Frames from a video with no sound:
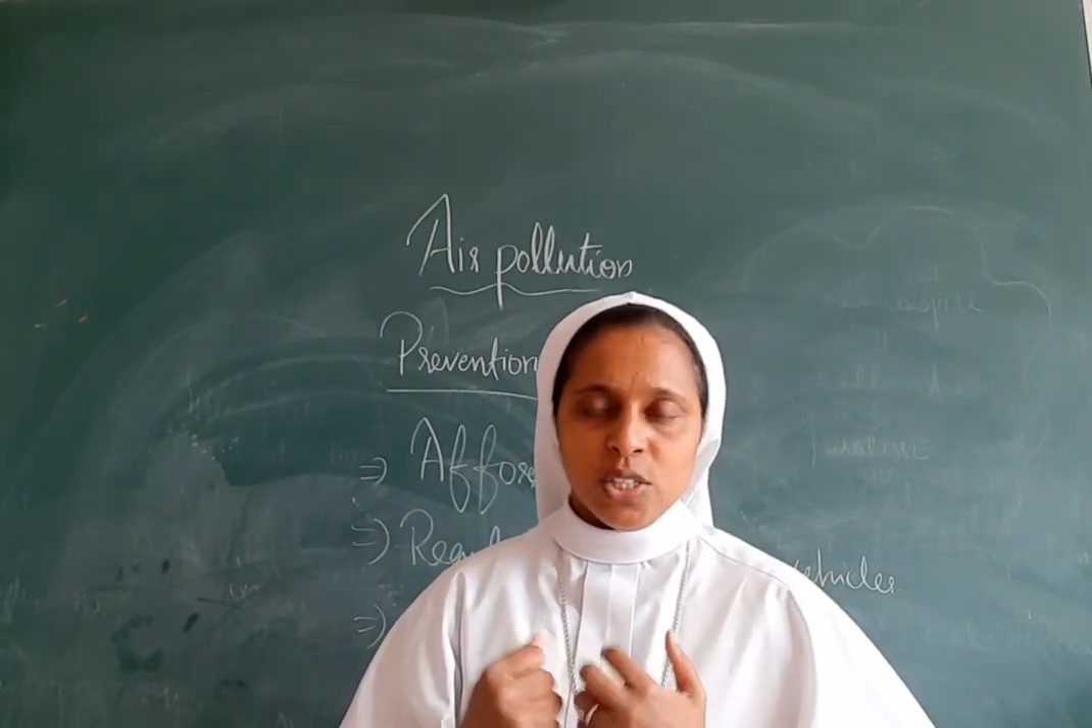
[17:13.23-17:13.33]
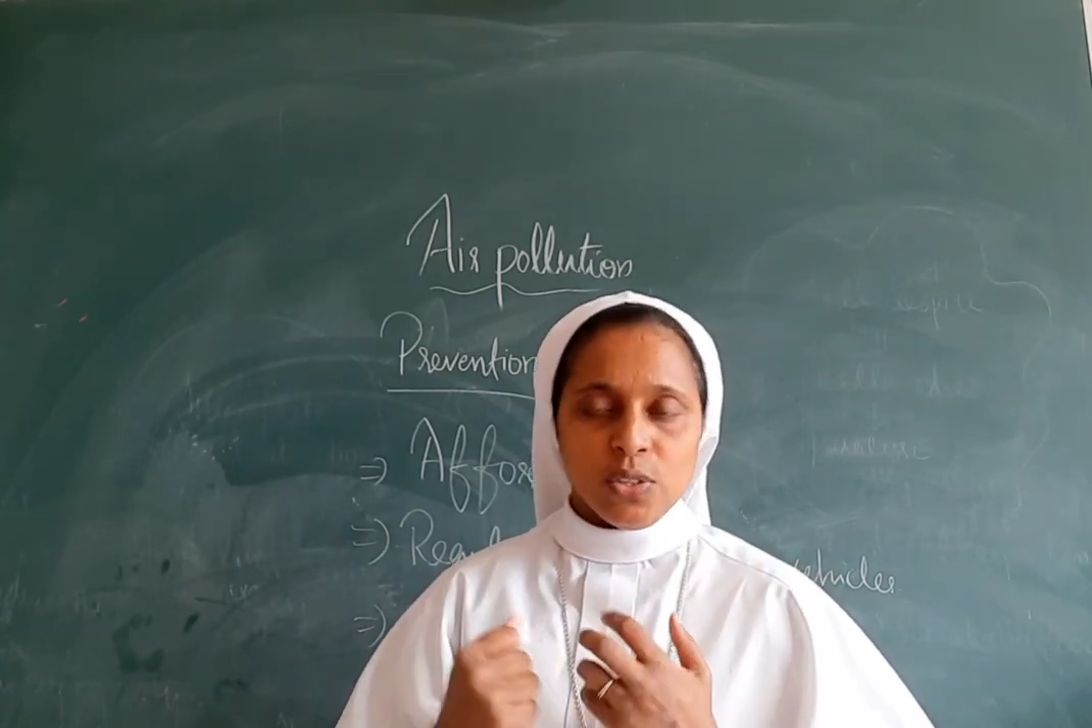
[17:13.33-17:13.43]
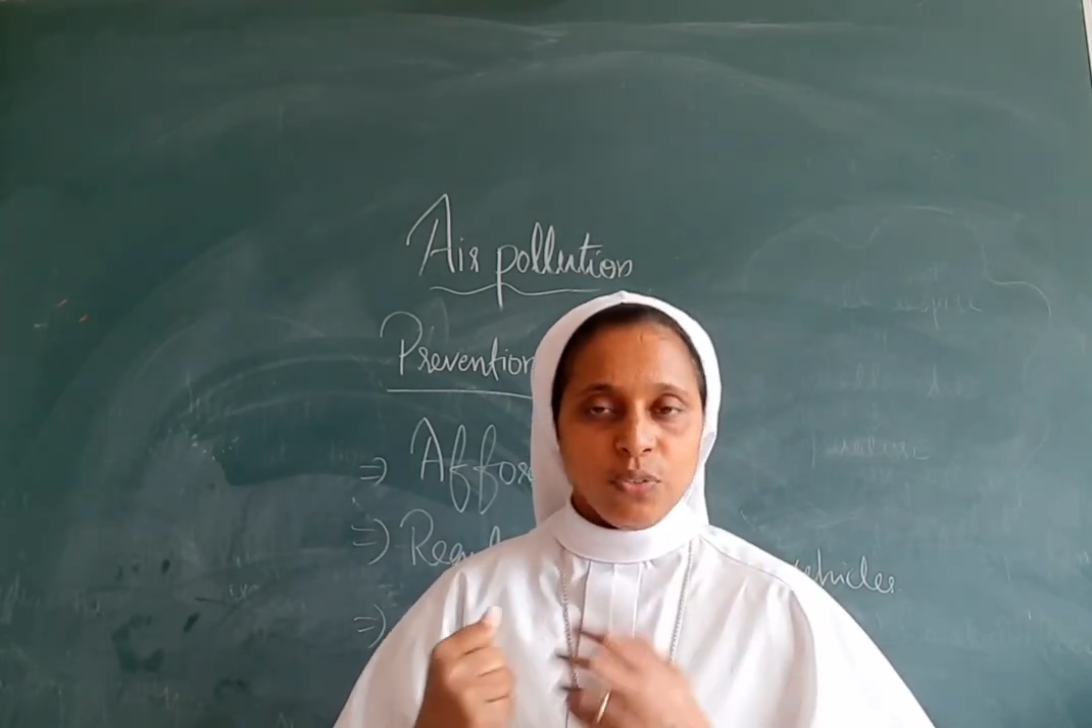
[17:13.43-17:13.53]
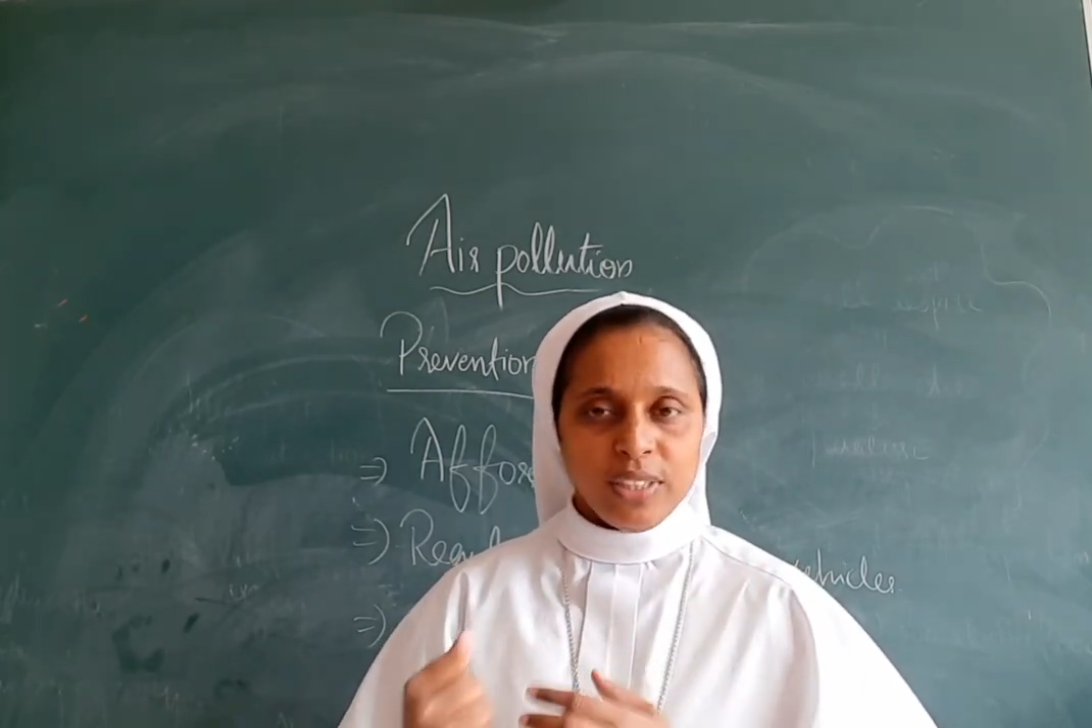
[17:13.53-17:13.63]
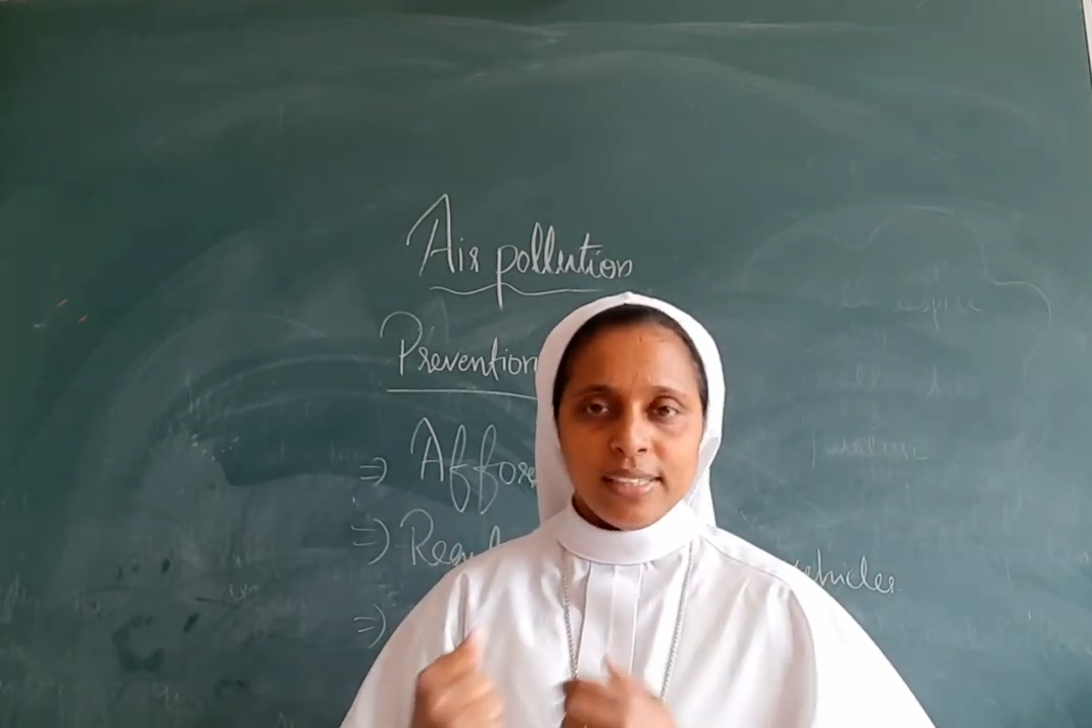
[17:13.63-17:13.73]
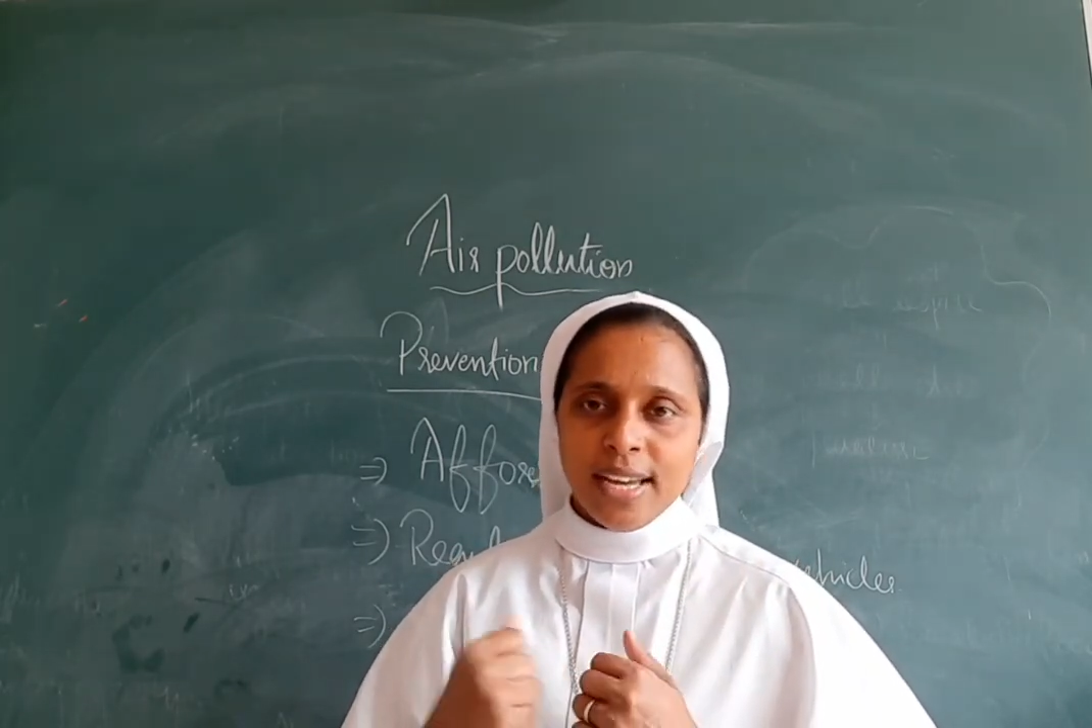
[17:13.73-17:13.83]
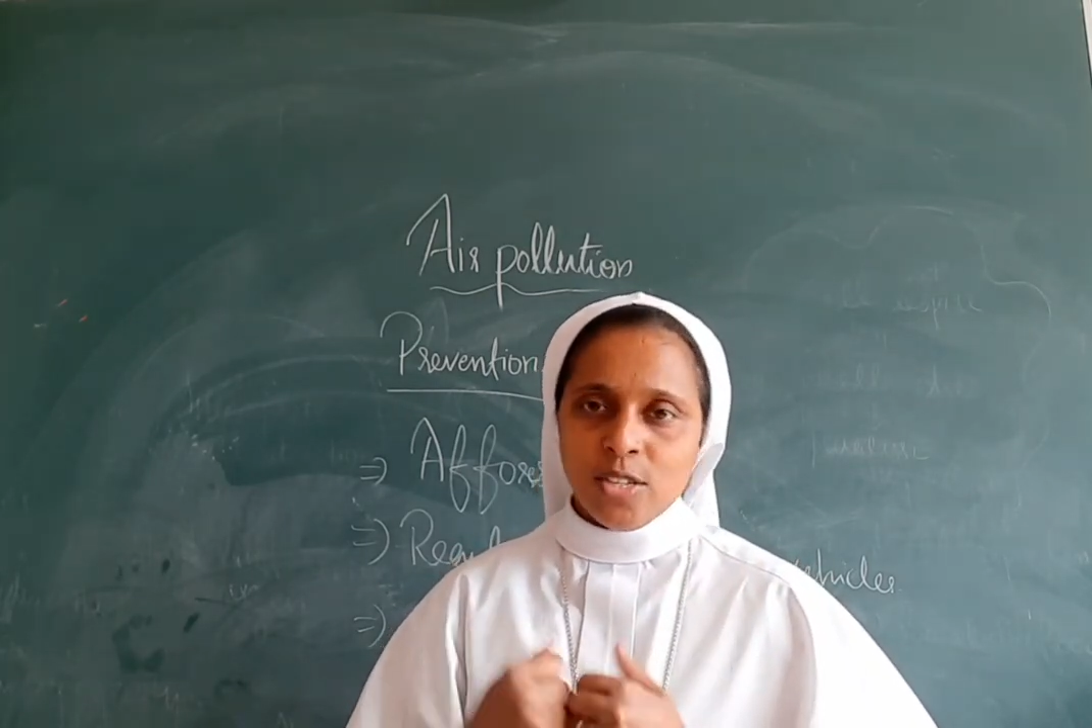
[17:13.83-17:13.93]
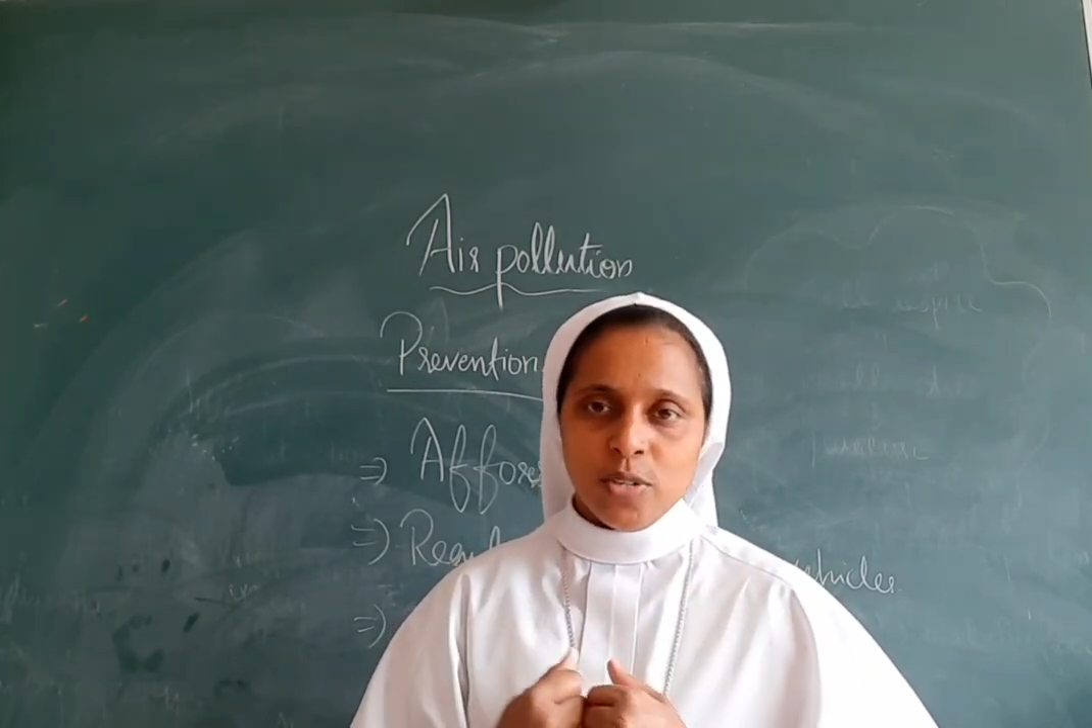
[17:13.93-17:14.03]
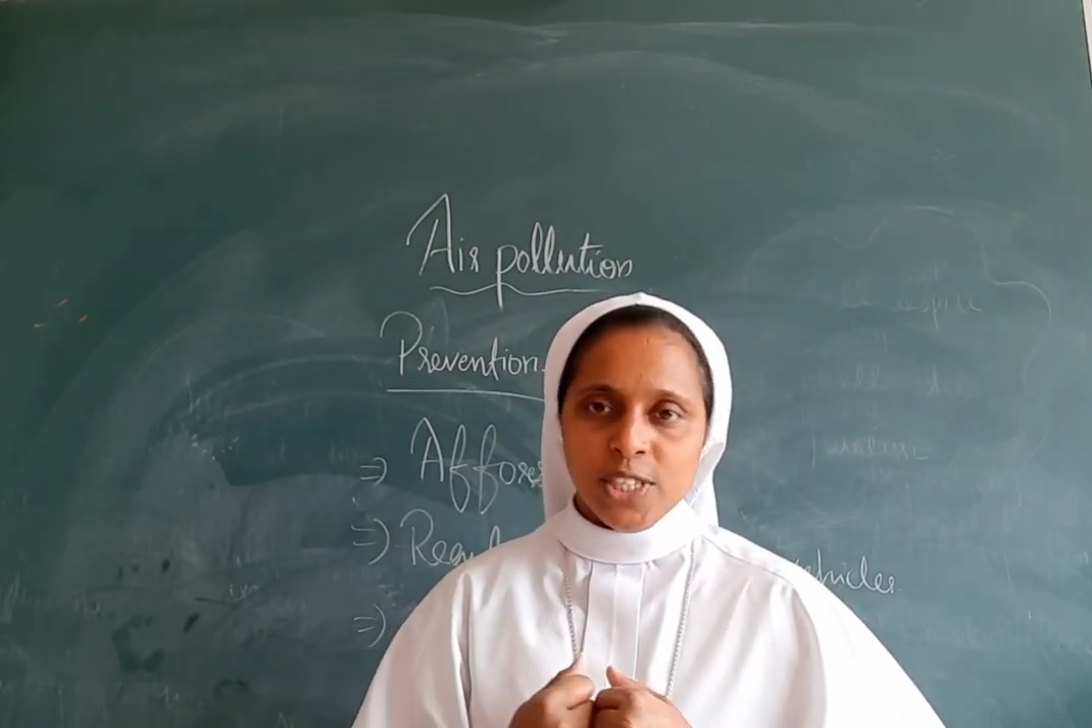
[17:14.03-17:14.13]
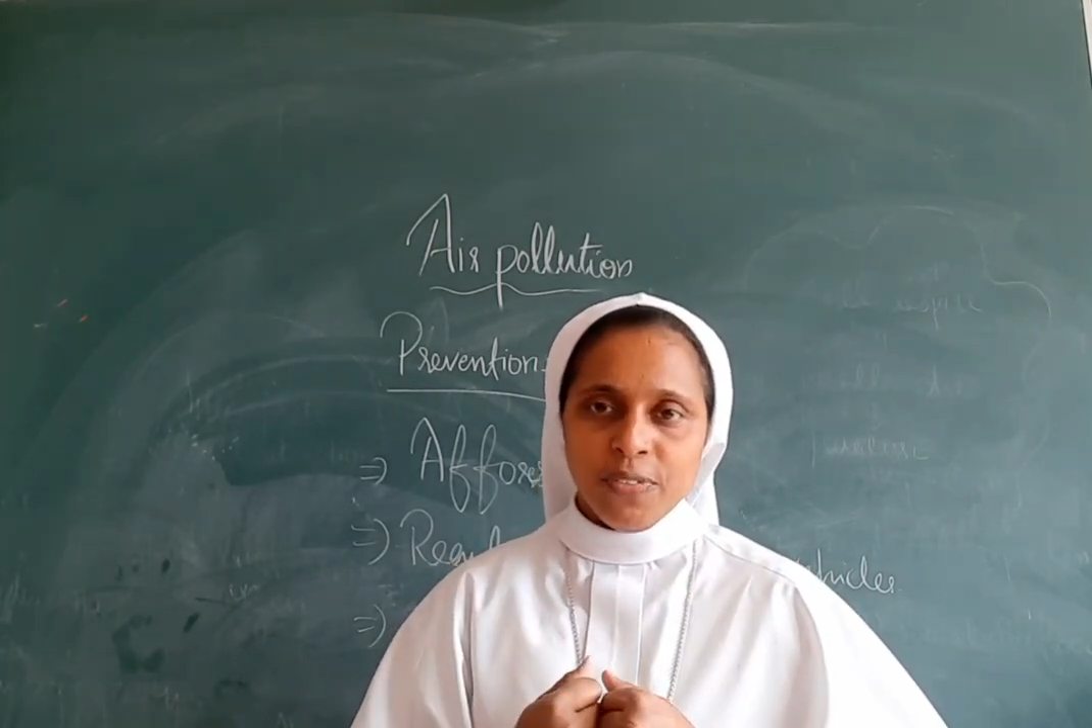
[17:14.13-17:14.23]
With
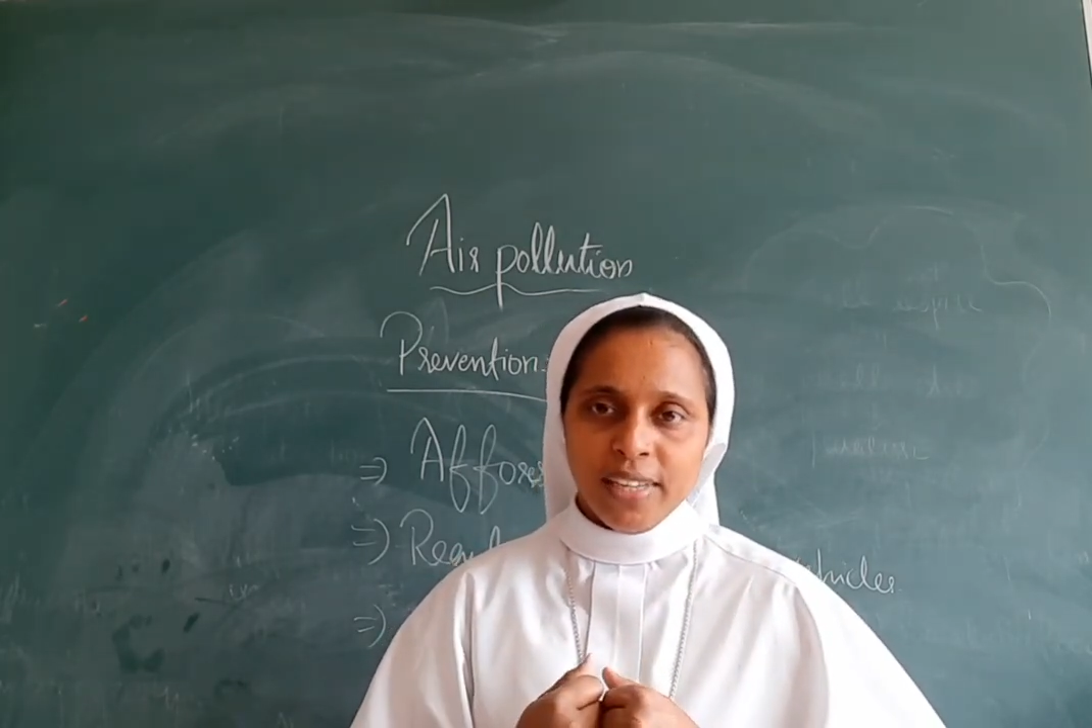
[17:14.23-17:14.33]
that also